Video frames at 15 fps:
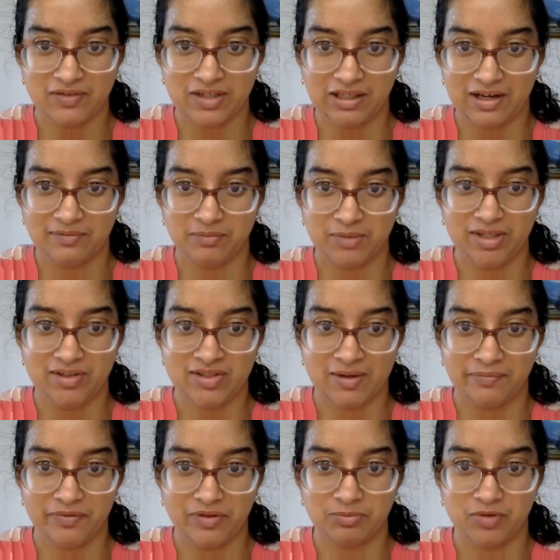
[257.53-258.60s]
Like I've met
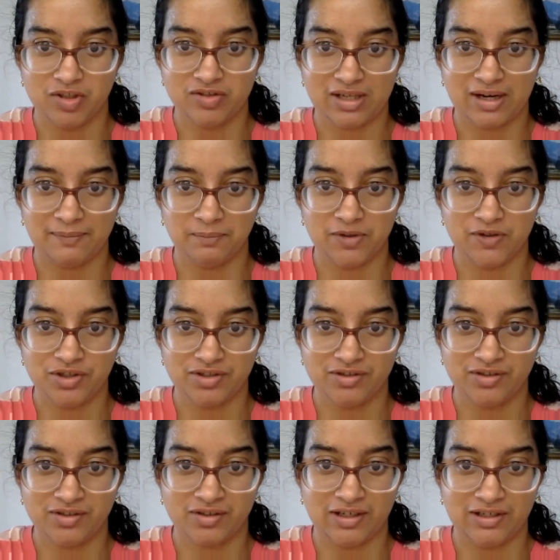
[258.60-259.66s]
some of the most
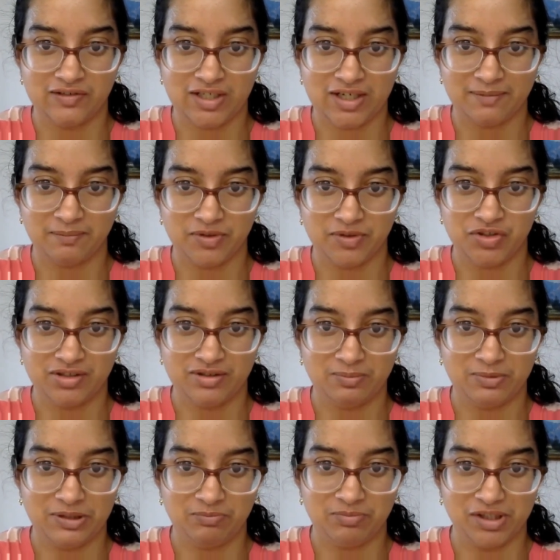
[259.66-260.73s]
ambitious, crazy ambitious
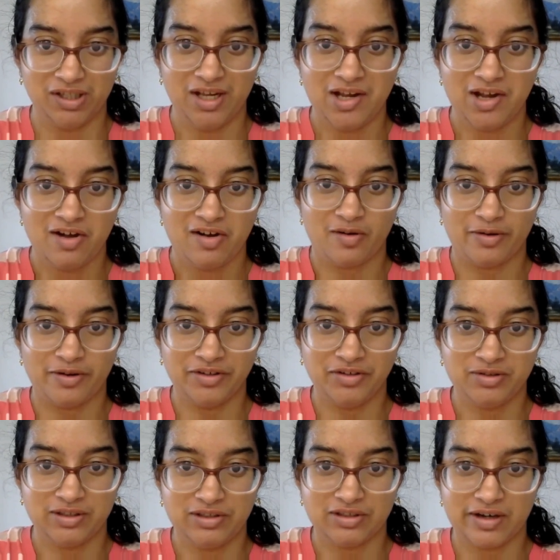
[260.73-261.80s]
people on
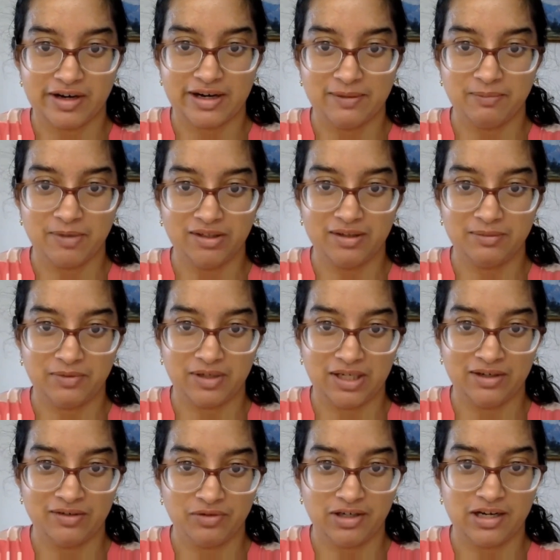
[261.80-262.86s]
Twitter, and I met them
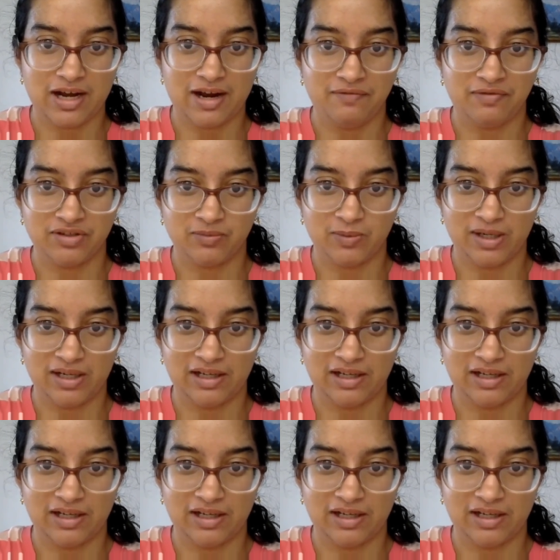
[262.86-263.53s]
in real life as well.